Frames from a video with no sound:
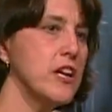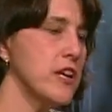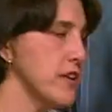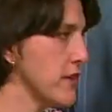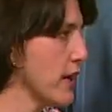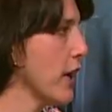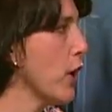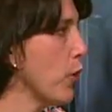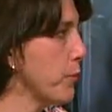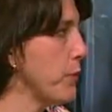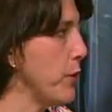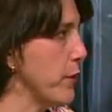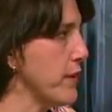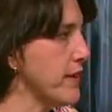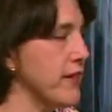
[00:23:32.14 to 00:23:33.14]
to help
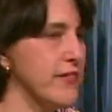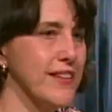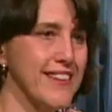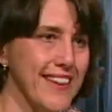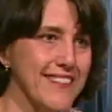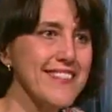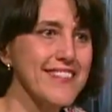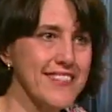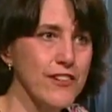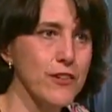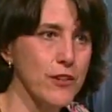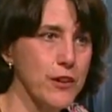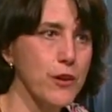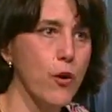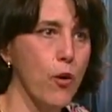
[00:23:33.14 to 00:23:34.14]
you. It doesn't
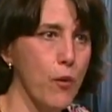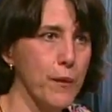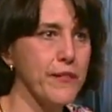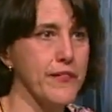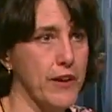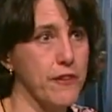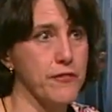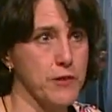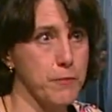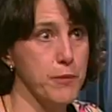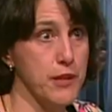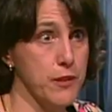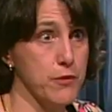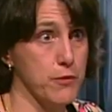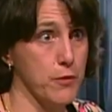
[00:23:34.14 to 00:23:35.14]
necessarily always have to
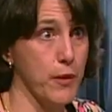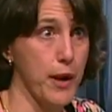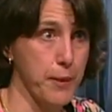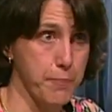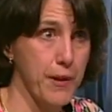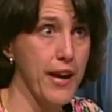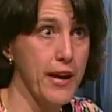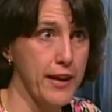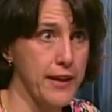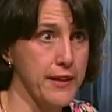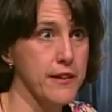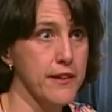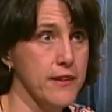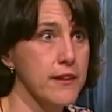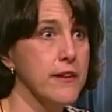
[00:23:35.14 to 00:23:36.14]
be through a paid.
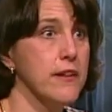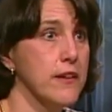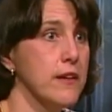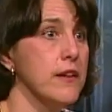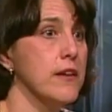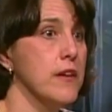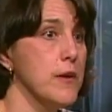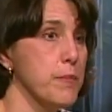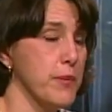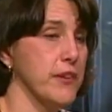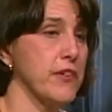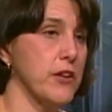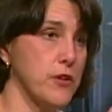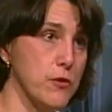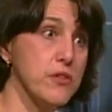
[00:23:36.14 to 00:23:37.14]
Because
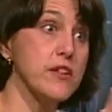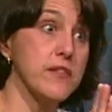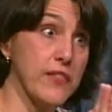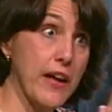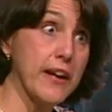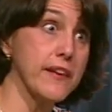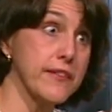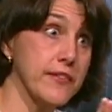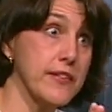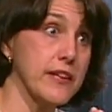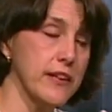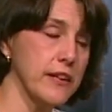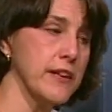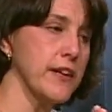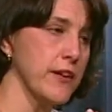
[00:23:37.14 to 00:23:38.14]
I do think that is
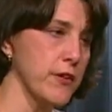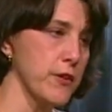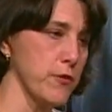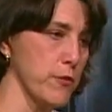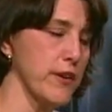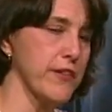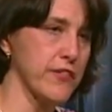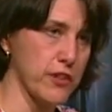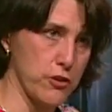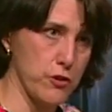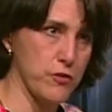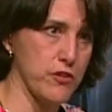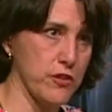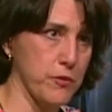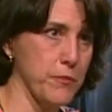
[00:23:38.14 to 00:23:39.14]
the inherent risk, as you
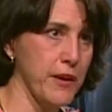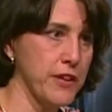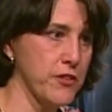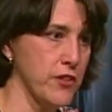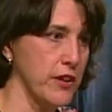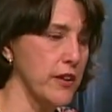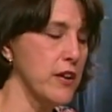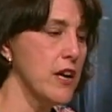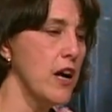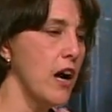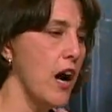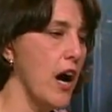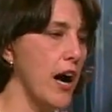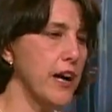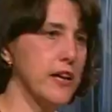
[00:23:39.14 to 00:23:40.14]
just mentioned.
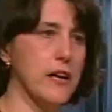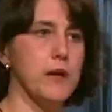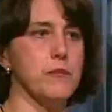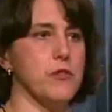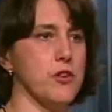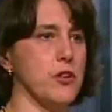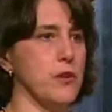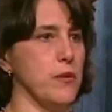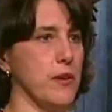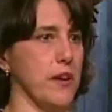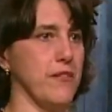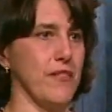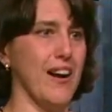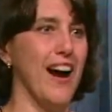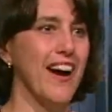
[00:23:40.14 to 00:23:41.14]
I come to you and
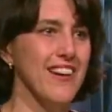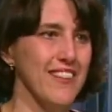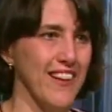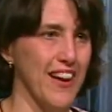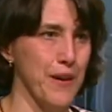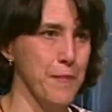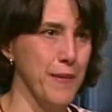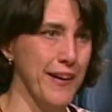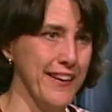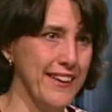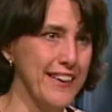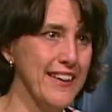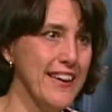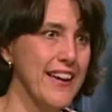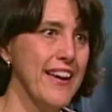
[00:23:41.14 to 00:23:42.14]
I've got a lot of
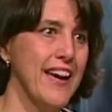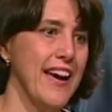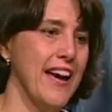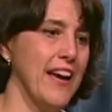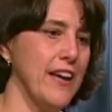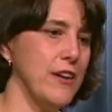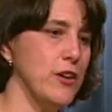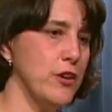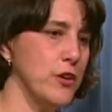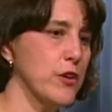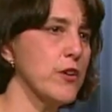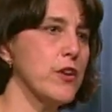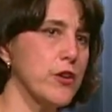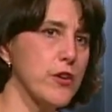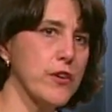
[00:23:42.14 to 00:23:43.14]
money, and you're
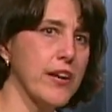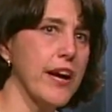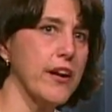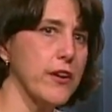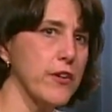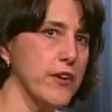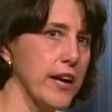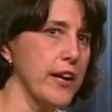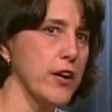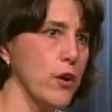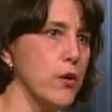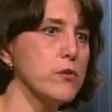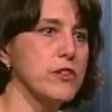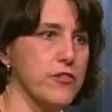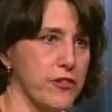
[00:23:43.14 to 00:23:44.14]
getting a
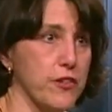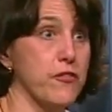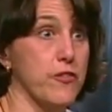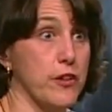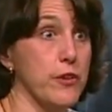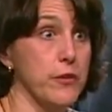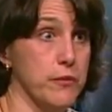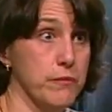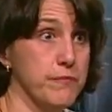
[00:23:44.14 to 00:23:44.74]
whole different view.